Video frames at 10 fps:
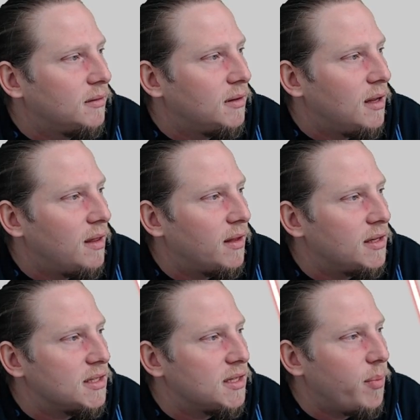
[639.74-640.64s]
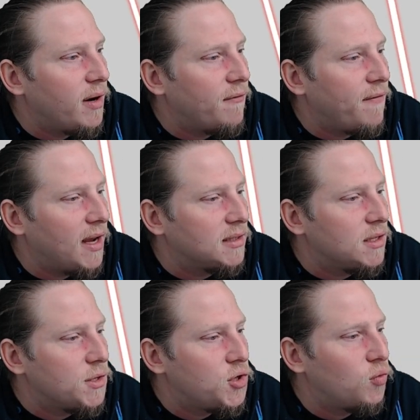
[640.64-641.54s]
and then disappear fast.
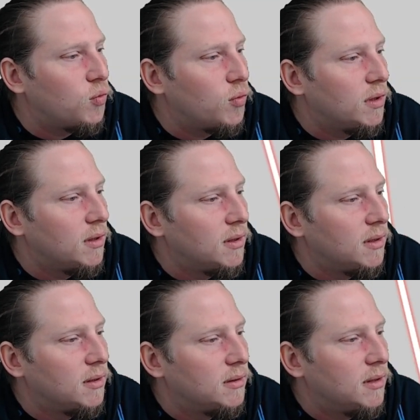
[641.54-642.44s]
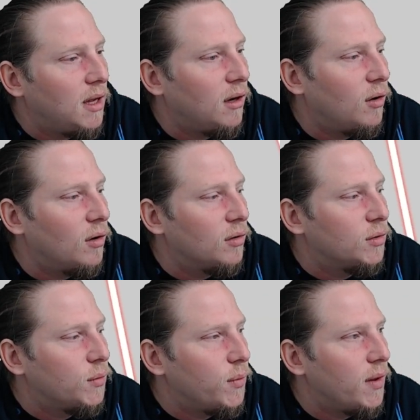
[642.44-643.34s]
Shoo! Along
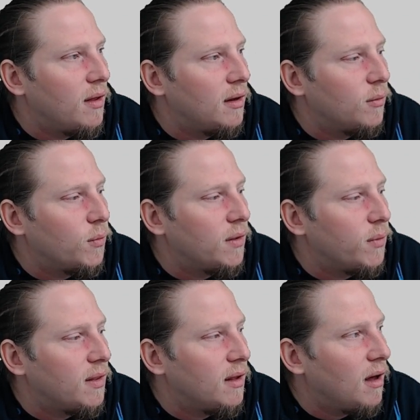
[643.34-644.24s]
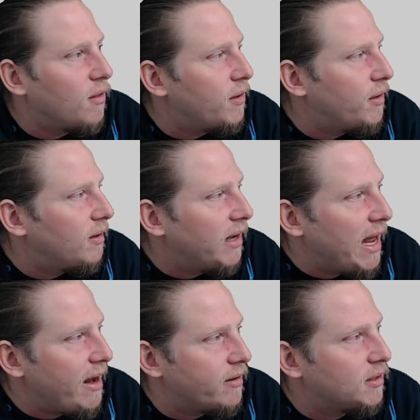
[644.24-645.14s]
with the other
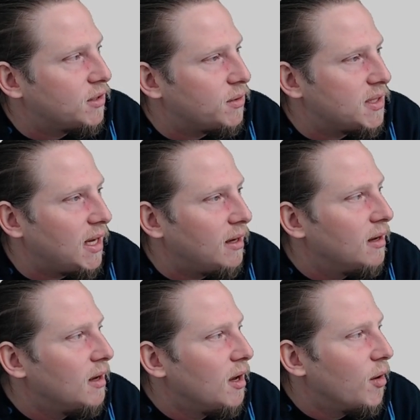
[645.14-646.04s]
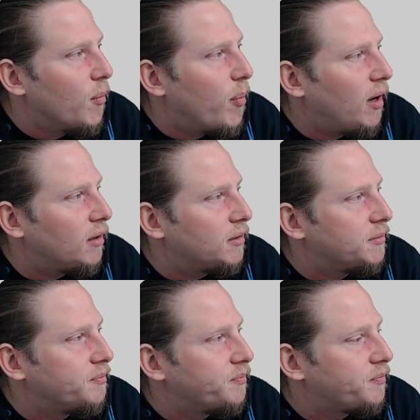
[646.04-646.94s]
layer, so to say. But
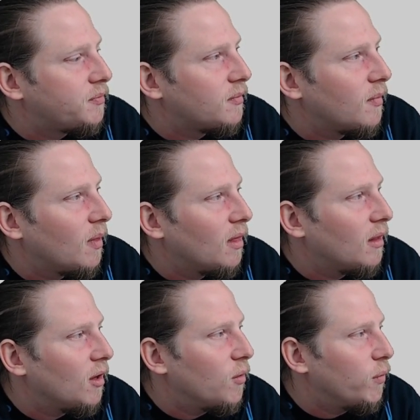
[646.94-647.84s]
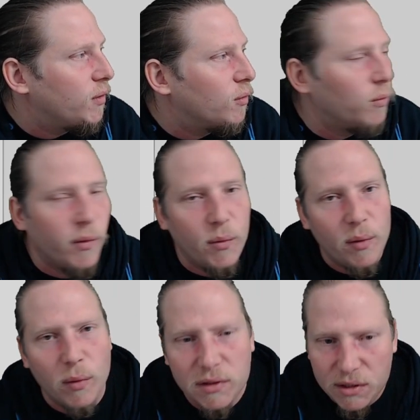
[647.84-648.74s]
we
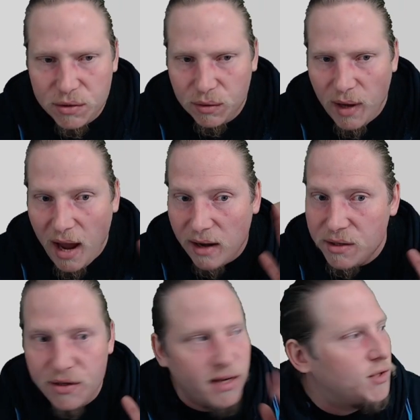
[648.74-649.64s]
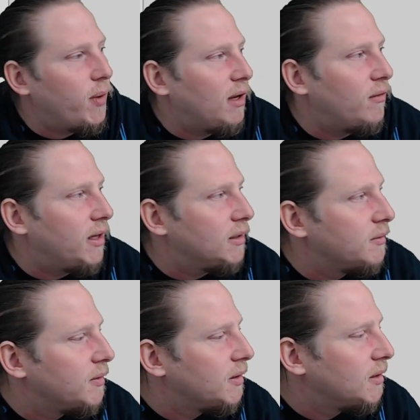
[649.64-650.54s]
want it to enter as well, right?
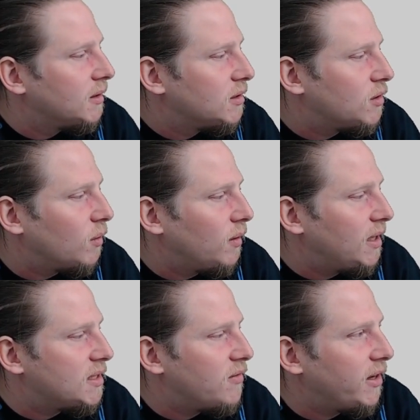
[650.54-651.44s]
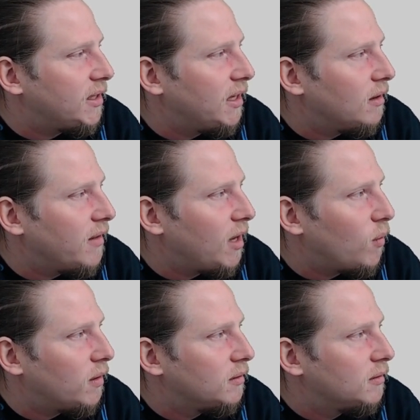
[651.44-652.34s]
So let's right click on that
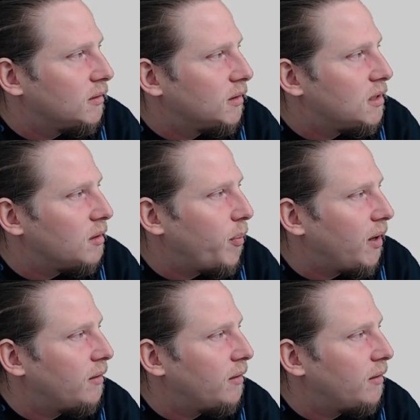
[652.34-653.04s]
one, copy,